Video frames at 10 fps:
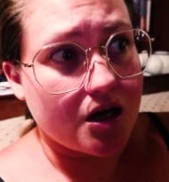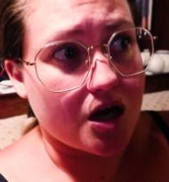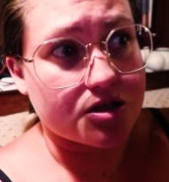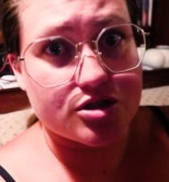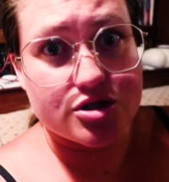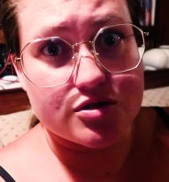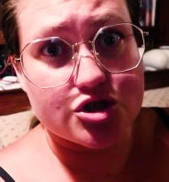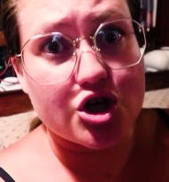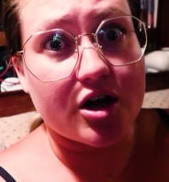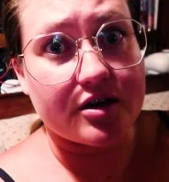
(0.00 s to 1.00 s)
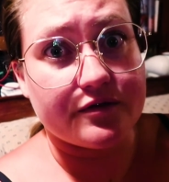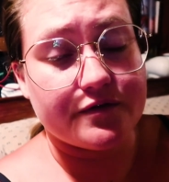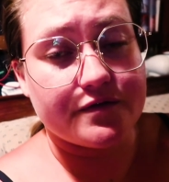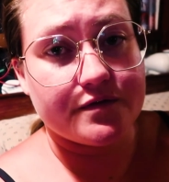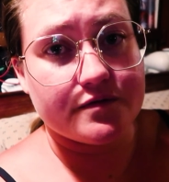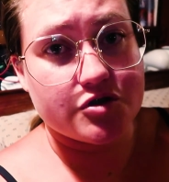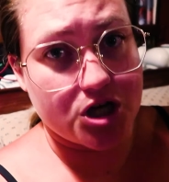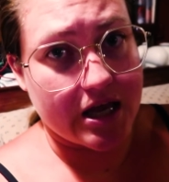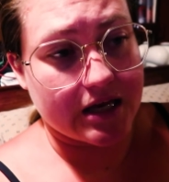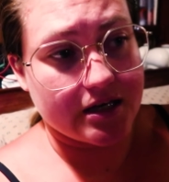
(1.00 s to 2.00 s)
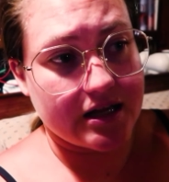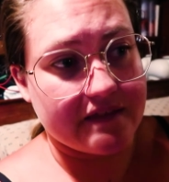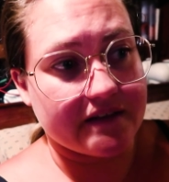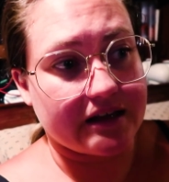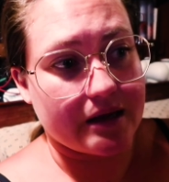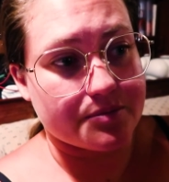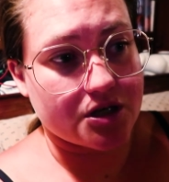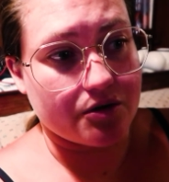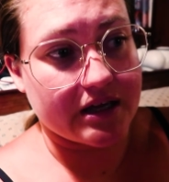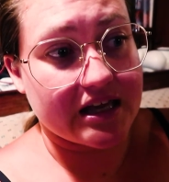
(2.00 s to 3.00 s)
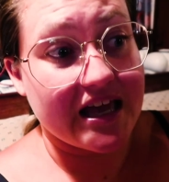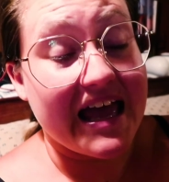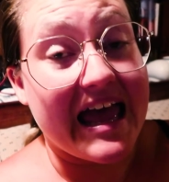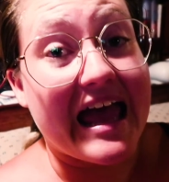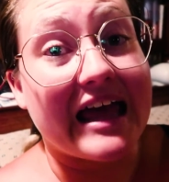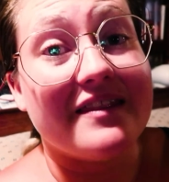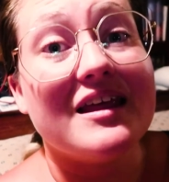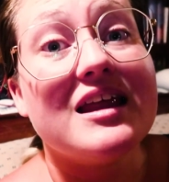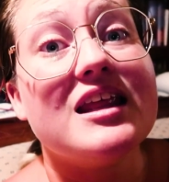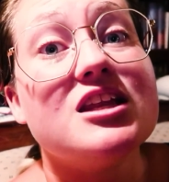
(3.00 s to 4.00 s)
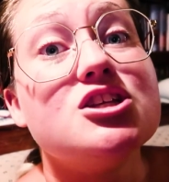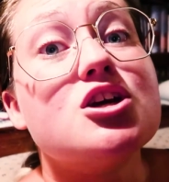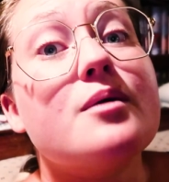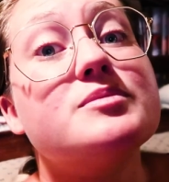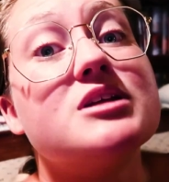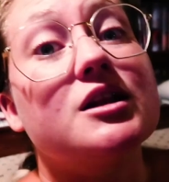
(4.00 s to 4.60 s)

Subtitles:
a chunk of chain and then kept going, and then it jumped a